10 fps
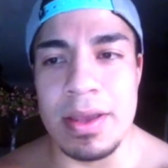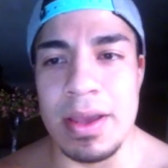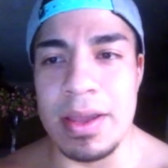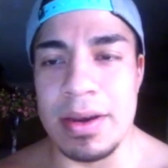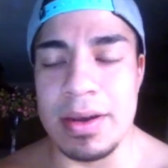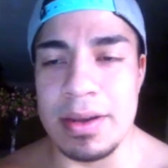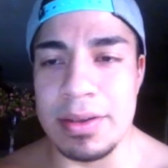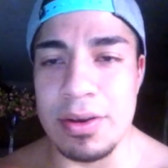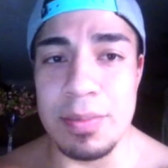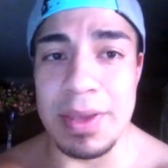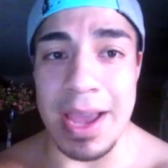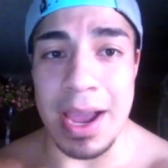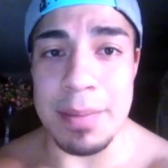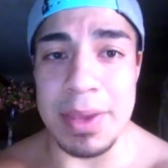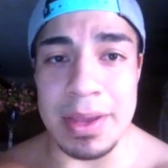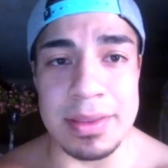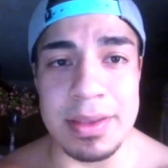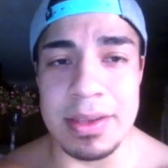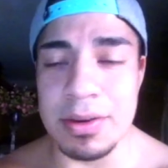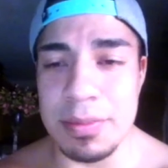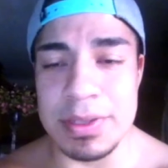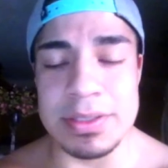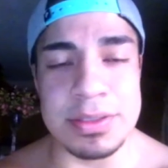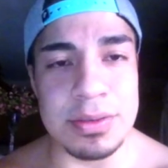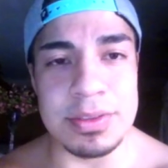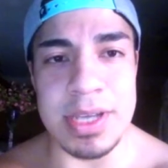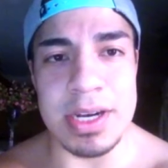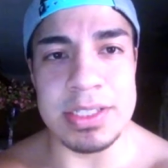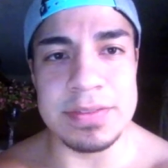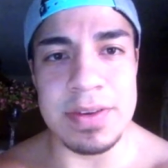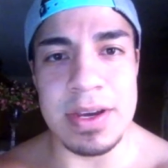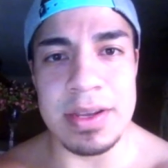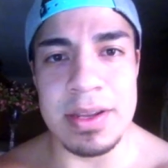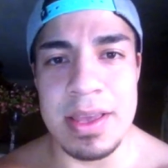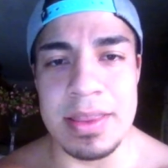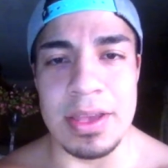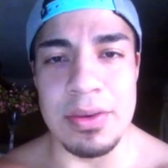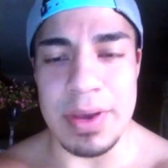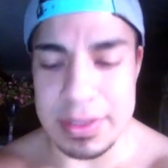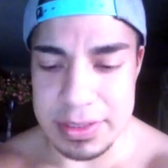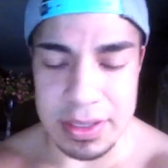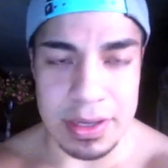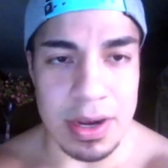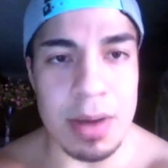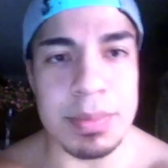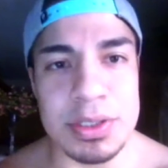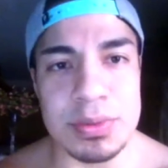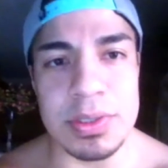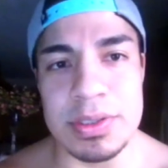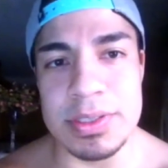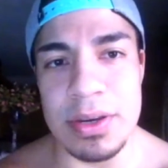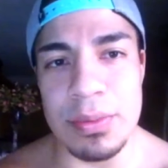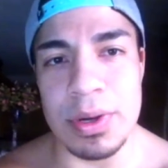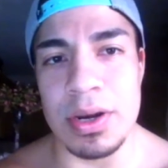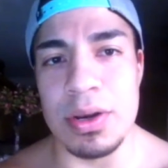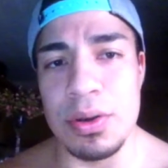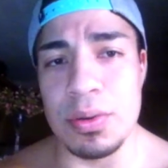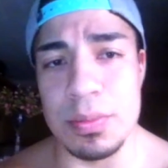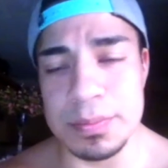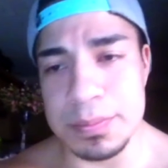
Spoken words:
And you'll be happy at the end. You'll be so satisfied that you actually accomplished what you said you were going to do.